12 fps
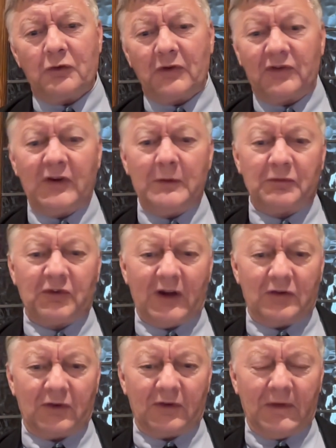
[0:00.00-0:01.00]
regime
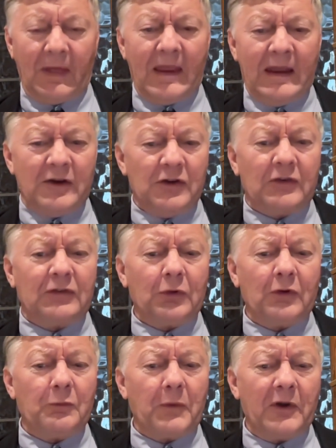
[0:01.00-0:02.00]
changes, you
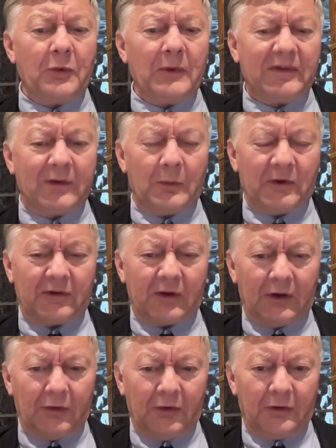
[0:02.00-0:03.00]
sort of wonder when someone's
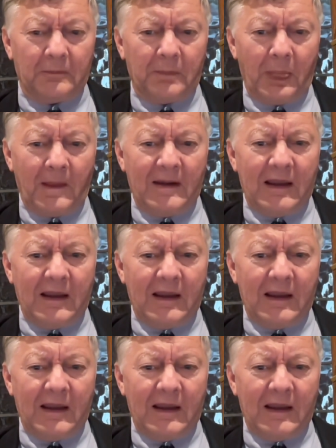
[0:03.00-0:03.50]
going to learn.